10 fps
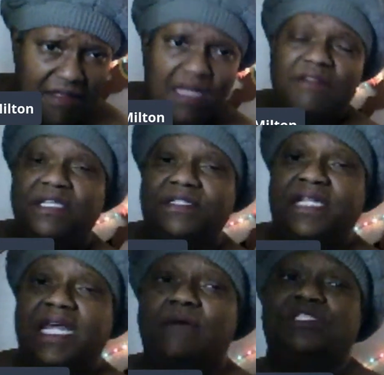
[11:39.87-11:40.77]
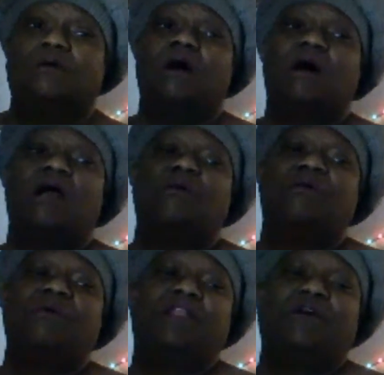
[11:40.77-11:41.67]
the damage
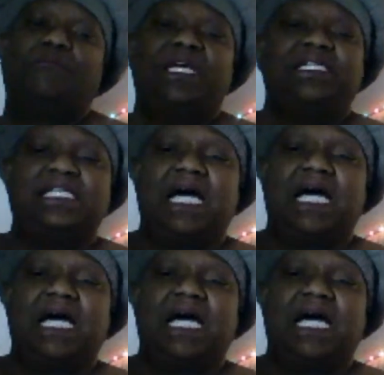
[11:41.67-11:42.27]
don't been